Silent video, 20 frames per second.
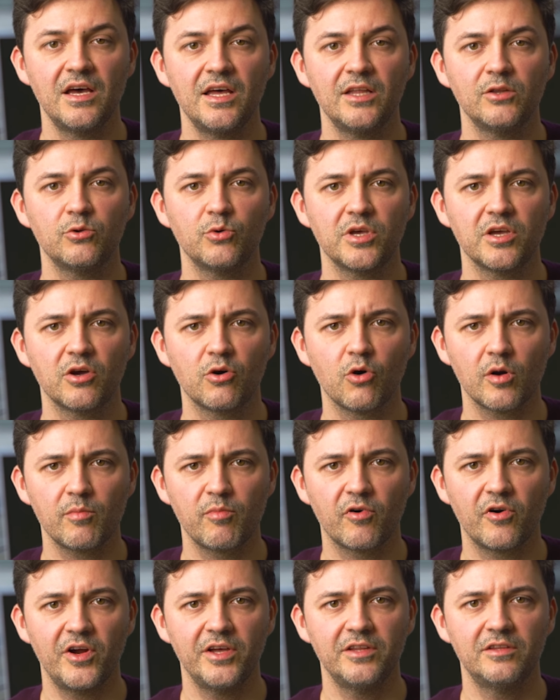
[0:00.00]
to
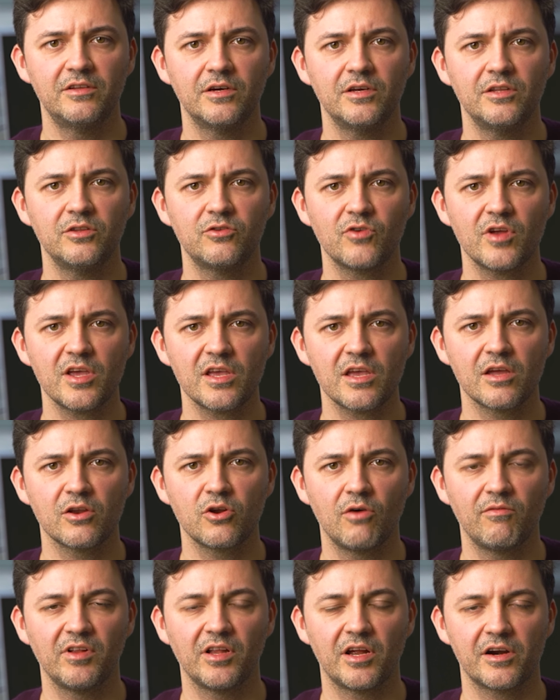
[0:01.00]
incorporate the intriguing
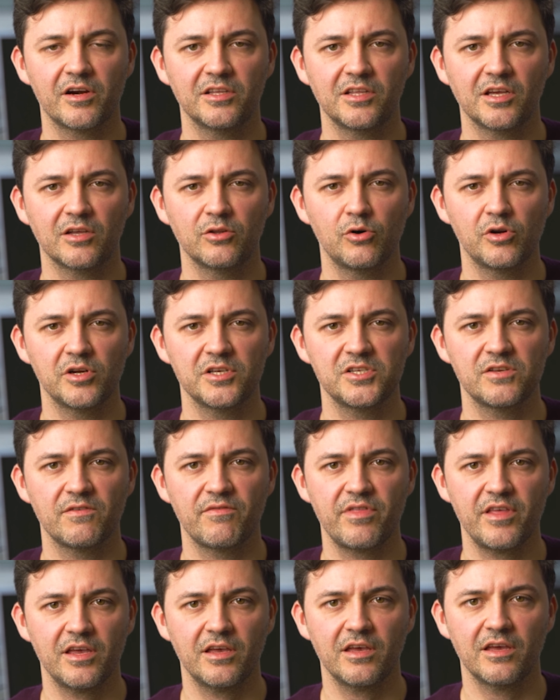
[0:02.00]
novel architectonics of
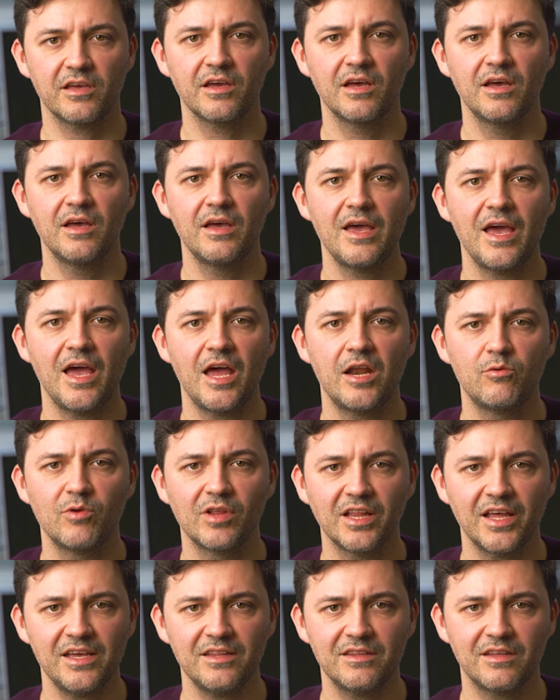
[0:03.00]
thinking and
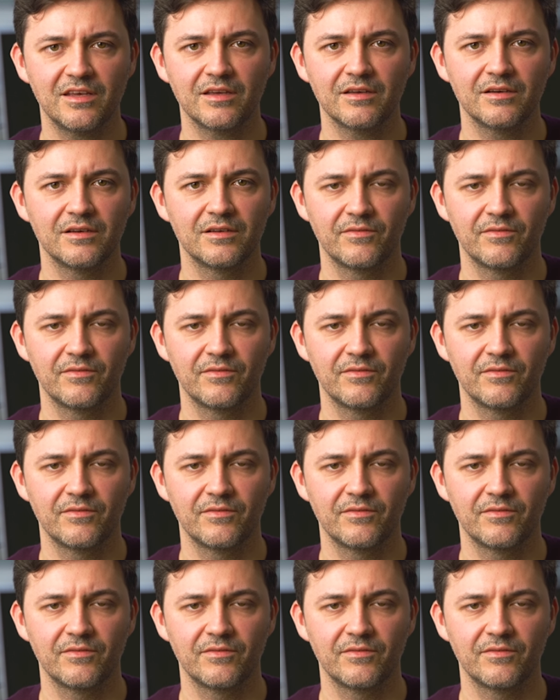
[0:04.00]
relating